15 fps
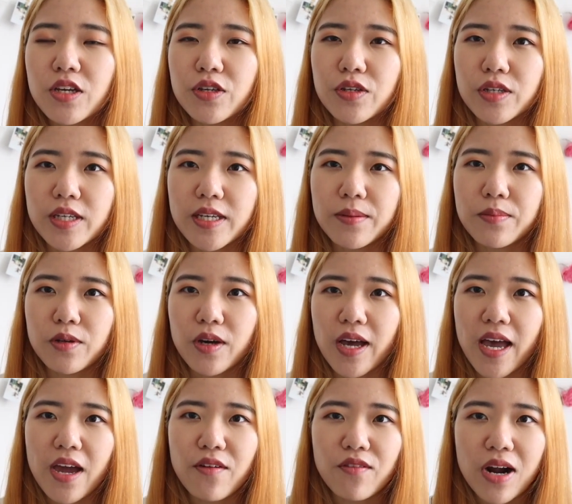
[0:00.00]
you keep your
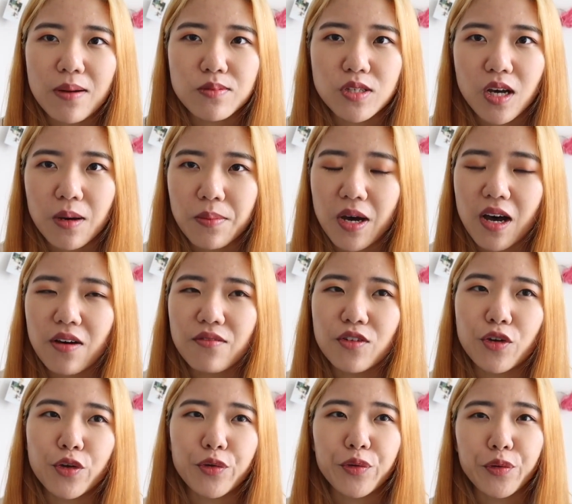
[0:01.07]
hair wrapped up
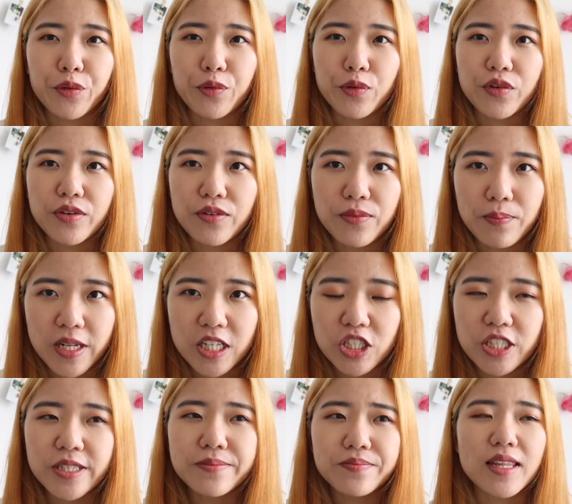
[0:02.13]
after you
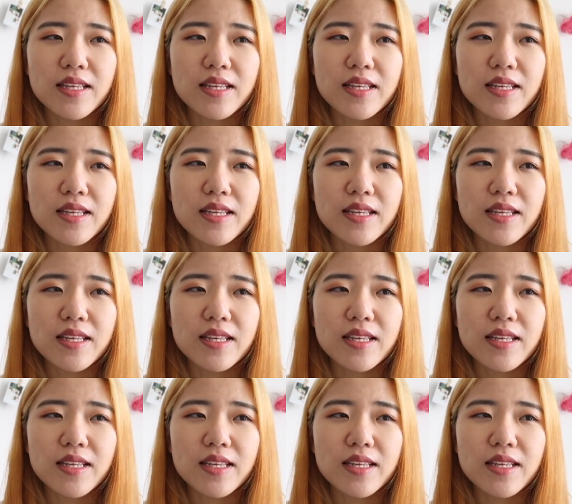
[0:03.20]
bleach it.